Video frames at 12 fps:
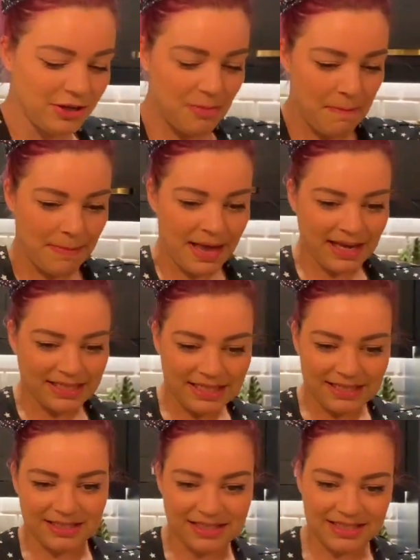compacted
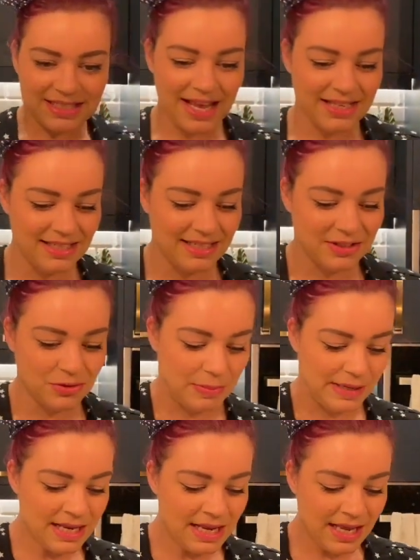and set a little
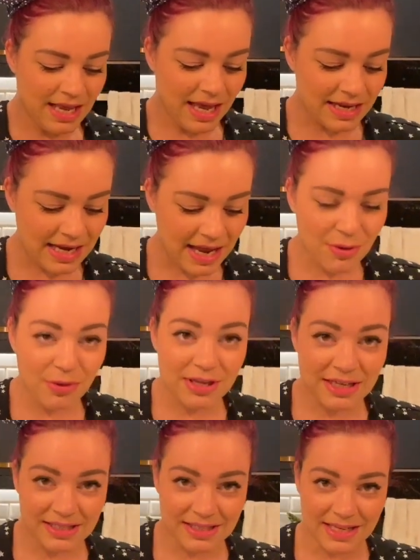bit. Now
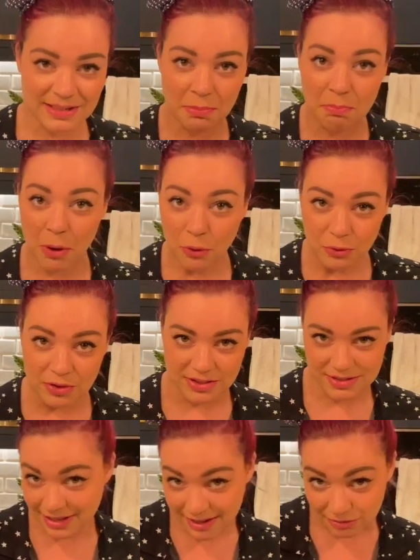this is a
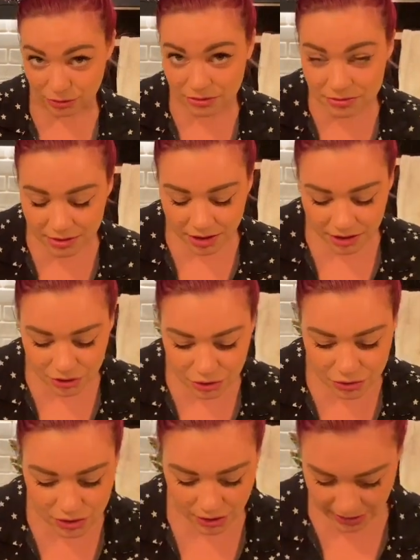bonus level.
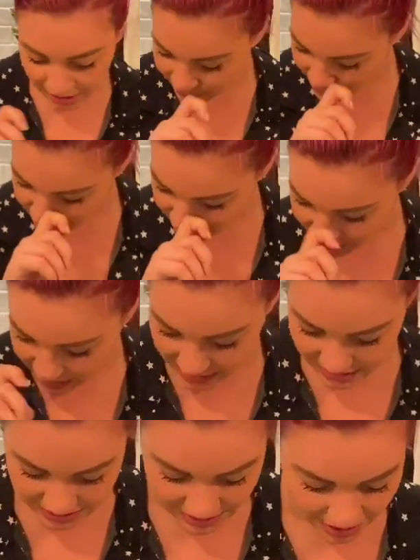You don't have to do
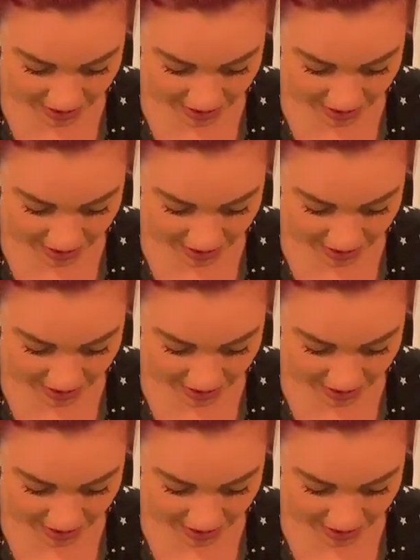this.